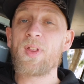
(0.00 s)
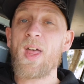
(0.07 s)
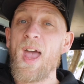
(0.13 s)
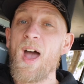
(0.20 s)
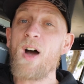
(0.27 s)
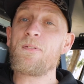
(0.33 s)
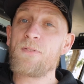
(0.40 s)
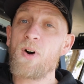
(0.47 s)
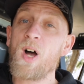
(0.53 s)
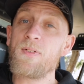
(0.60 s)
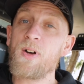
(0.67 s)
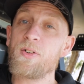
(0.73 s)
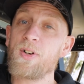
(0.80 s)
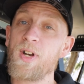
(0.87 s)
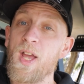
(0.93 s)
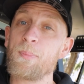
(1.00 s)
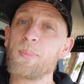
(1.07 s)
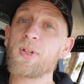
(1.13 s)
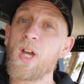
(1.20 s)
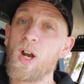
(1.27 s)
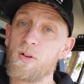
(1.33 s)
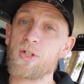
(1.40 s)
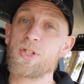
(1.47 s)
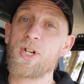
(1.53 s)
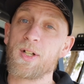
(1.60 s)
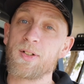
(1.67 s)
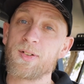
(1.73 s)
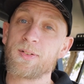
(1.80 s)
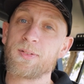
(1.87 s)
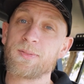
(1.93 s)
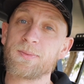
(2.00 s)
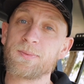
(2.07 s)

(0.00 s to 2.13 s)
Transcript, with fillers: with our 500 amp current shunt.